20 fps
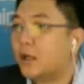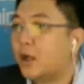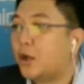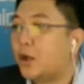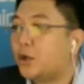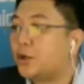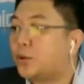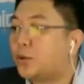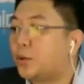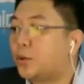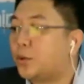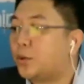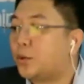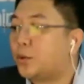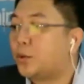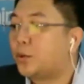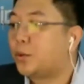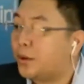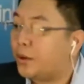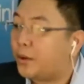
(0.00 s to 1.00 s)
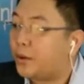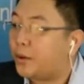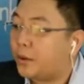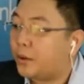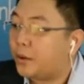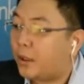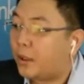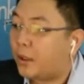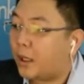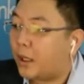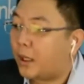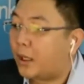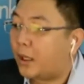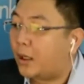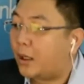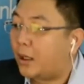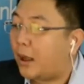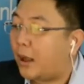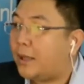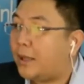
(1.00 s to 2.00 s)
Sure. So
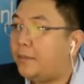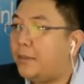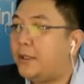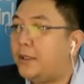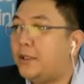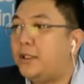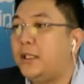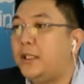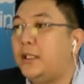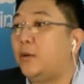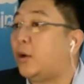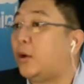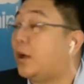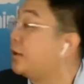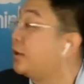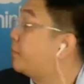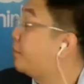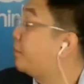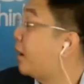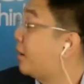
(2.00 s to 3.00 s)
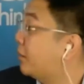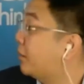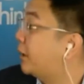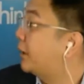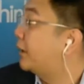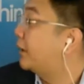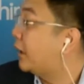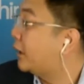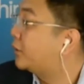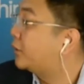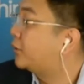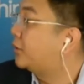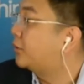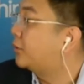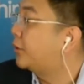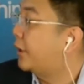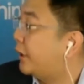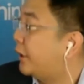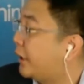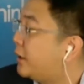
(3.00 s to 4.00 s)
IPC runs public classroom
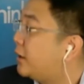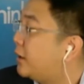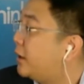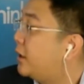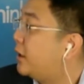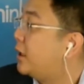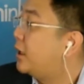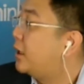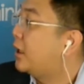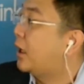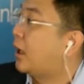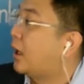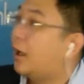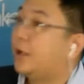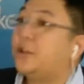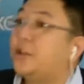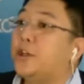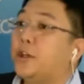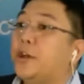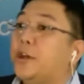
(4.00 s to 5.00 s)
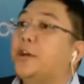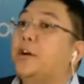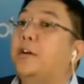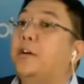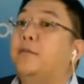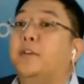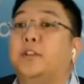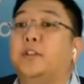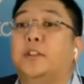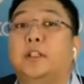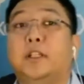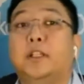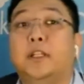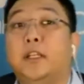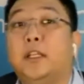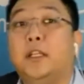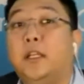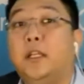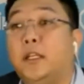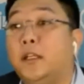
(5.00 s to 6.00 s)
training. It's here in our
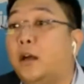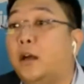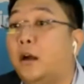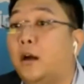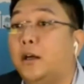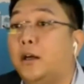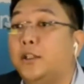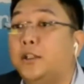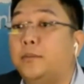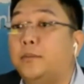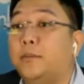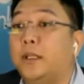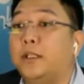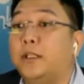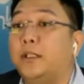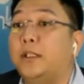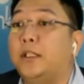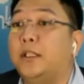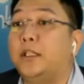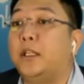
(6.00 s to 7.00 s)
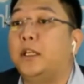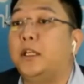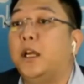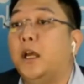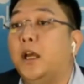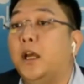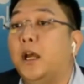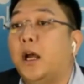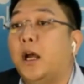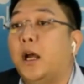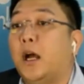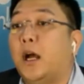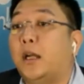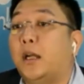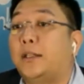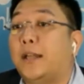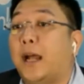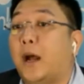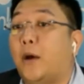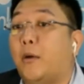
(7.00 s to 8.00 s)
facility in RCBC
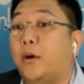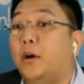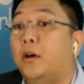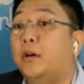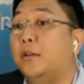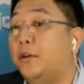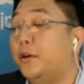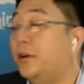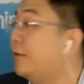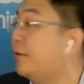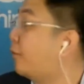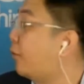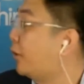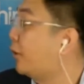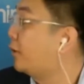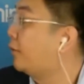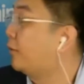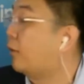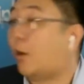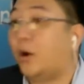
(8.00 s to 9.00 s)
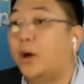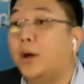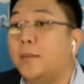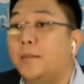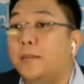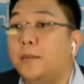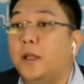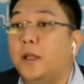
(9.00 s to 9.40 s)
Tower, 34th floor.